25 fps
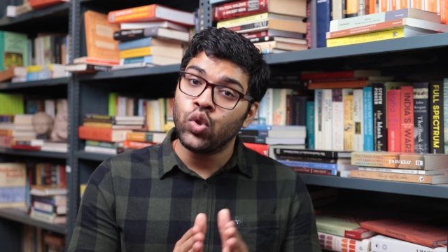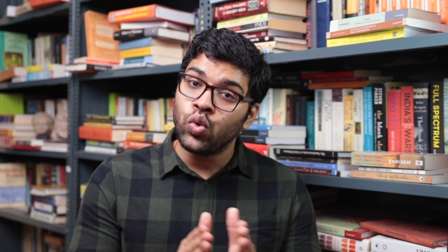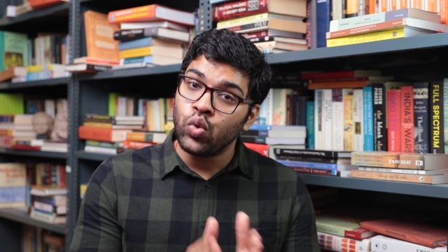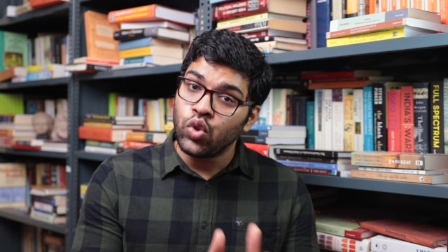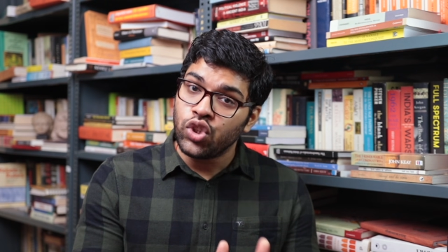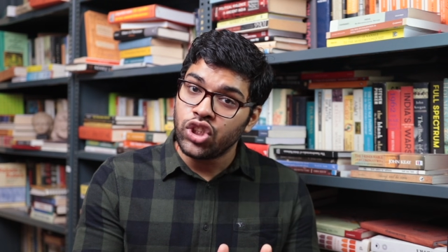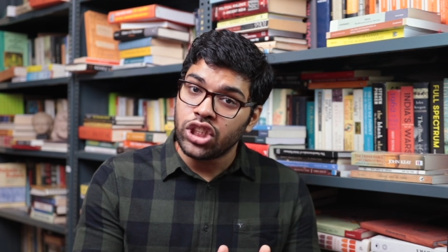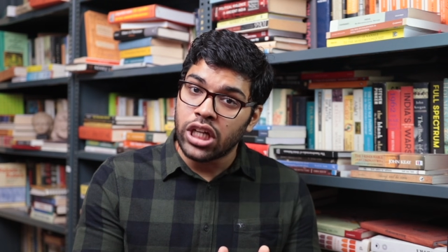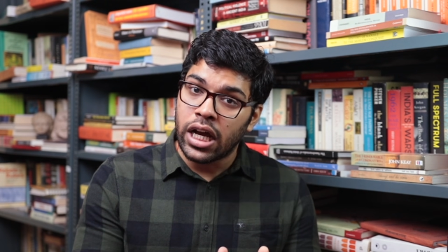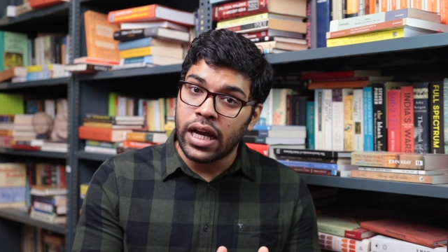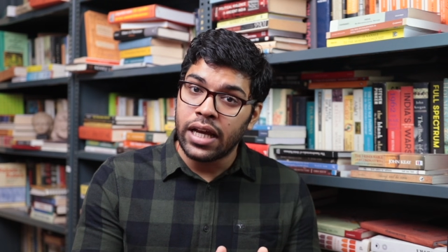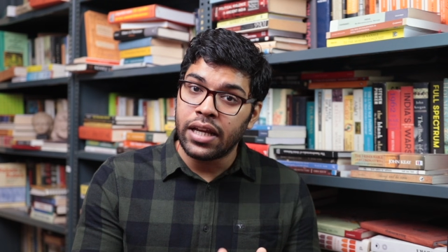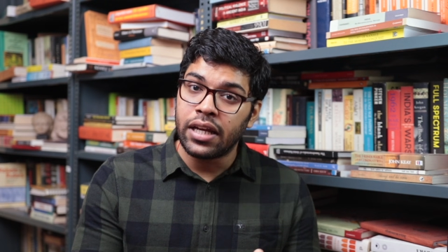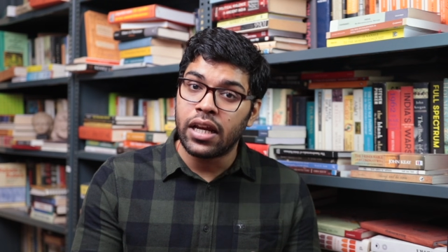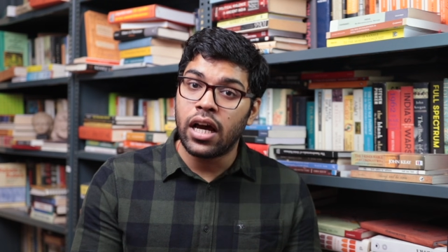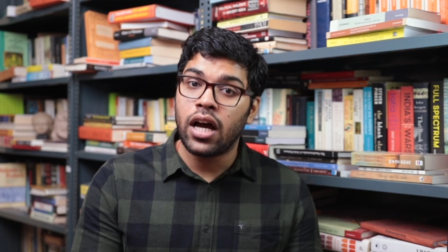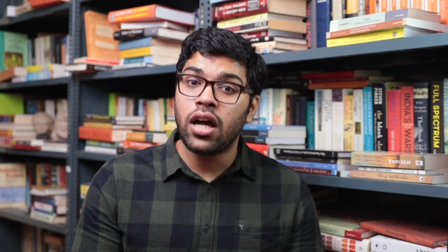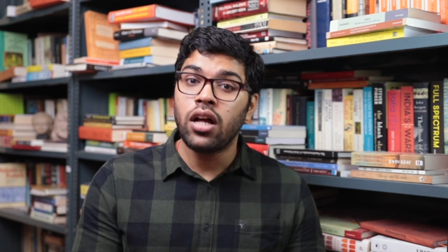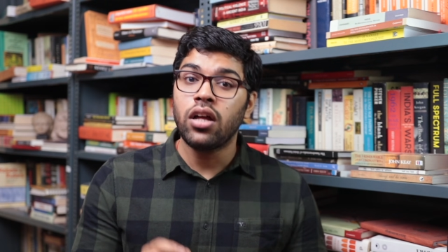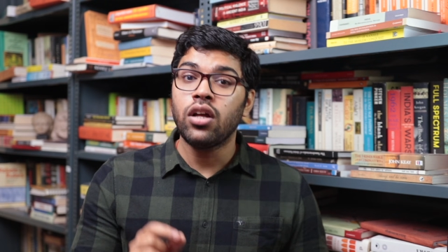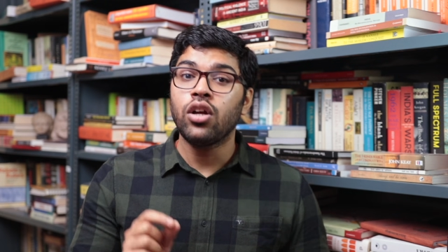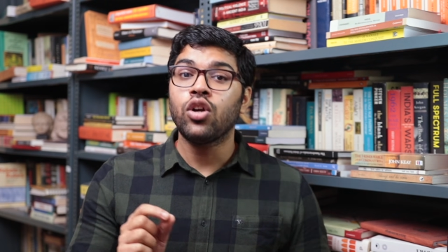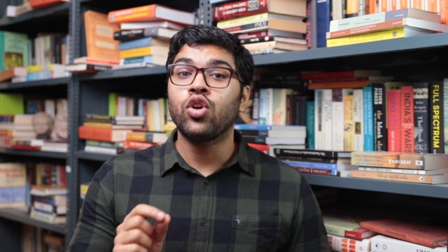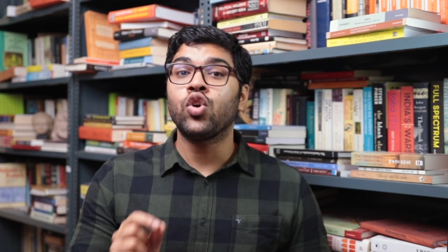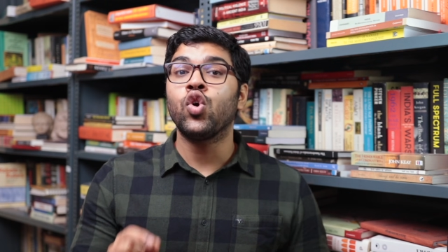to
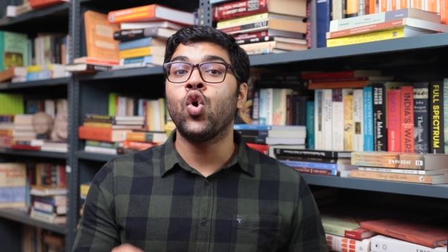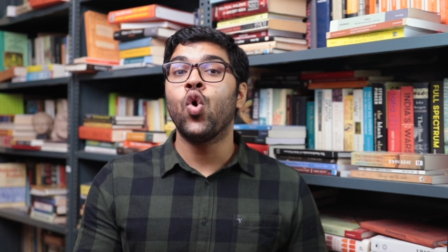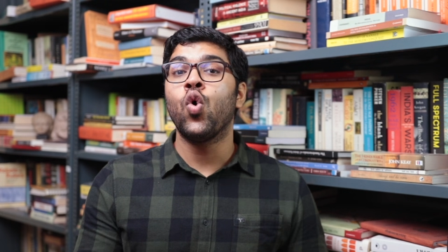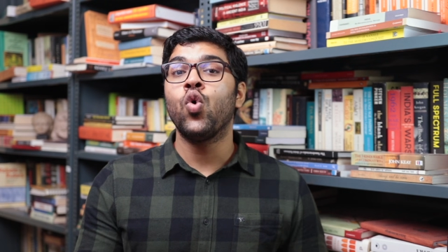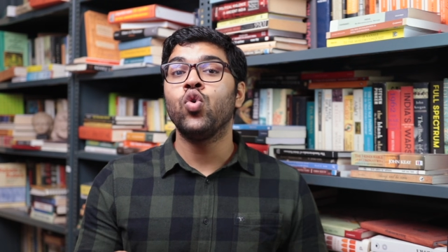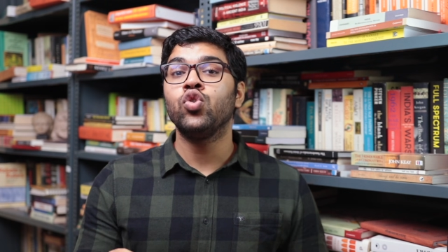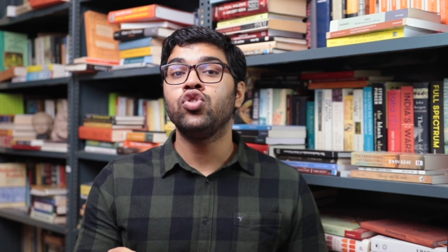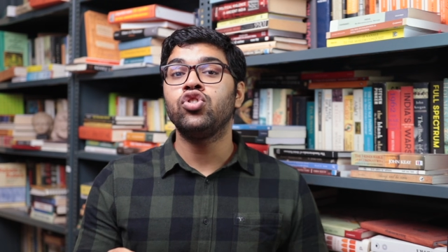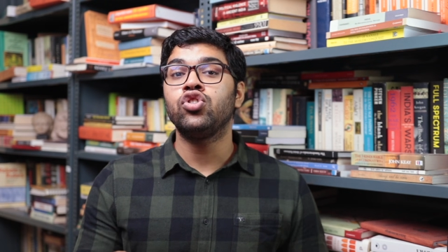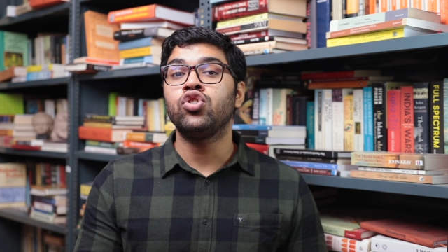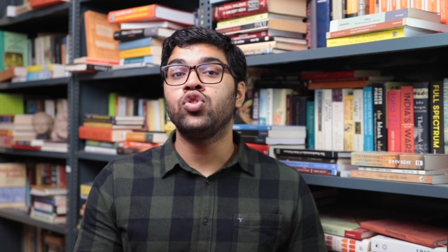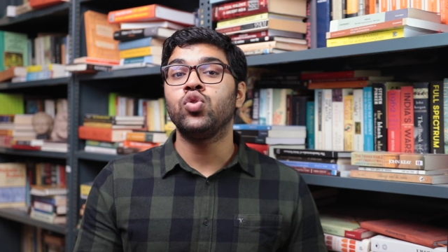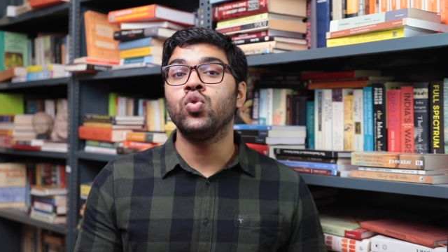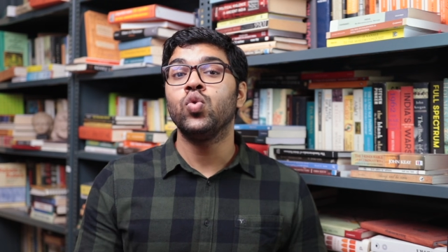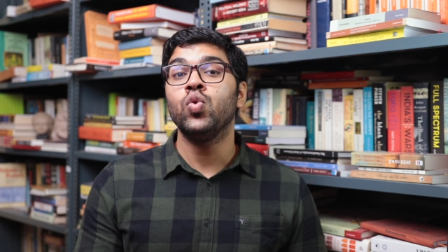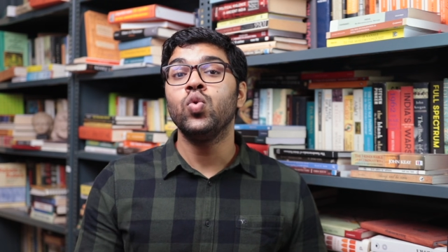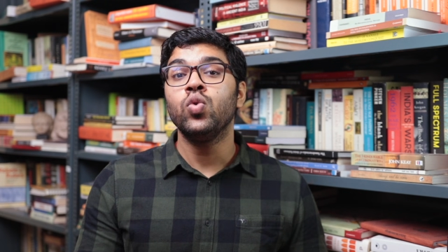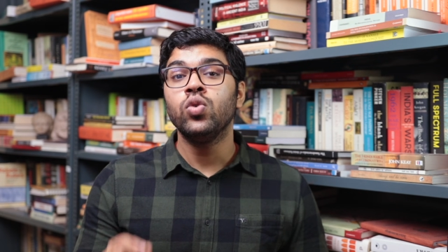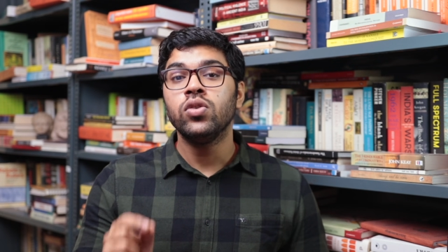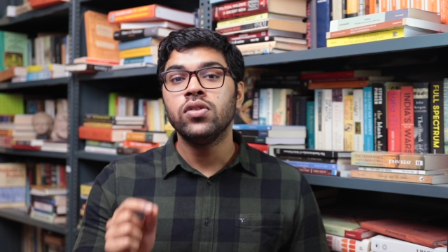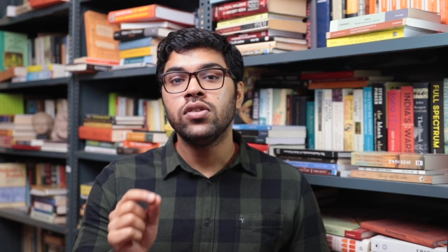China goes to